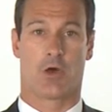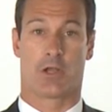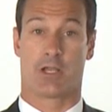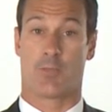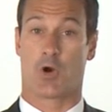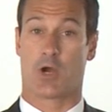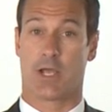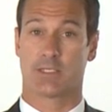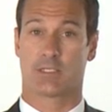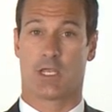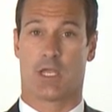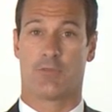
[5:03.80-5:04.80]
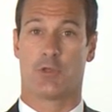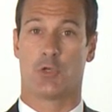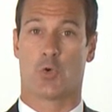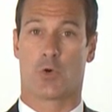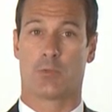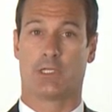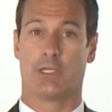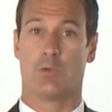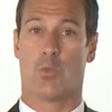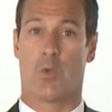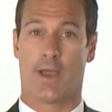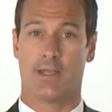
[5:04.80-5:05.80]
On an M R I scan, the normally
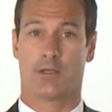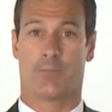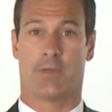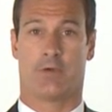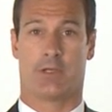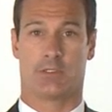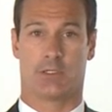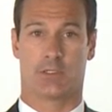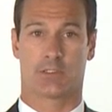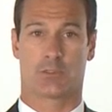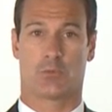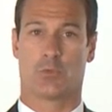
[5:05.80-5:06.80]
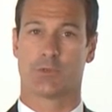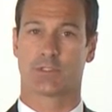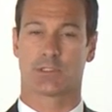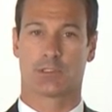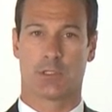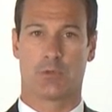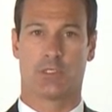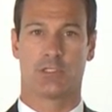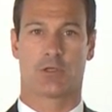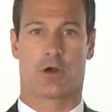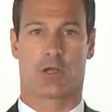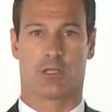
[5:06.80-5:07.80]
white-appearing disc will slowly
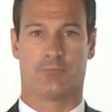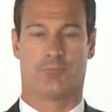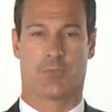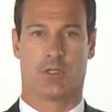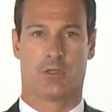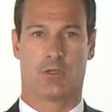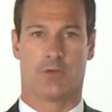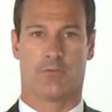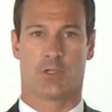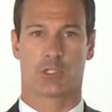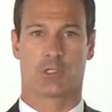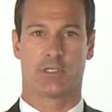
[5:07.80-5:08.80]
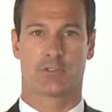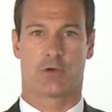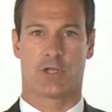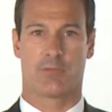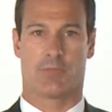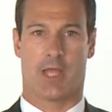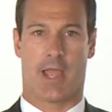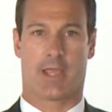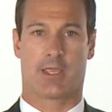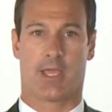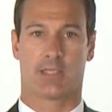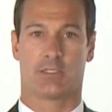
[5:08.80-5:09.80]
darken, eventually turning
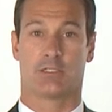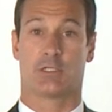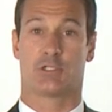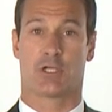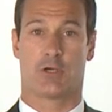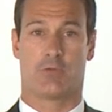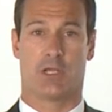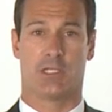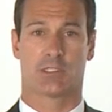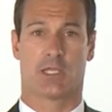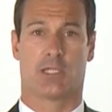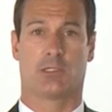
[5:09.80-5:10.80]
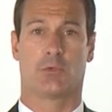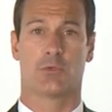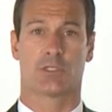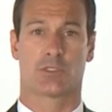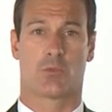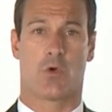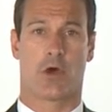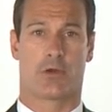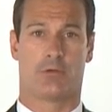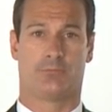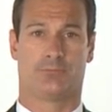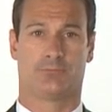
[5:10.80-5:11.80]
black as it degenerates and loses
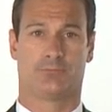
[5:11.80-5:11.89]
water.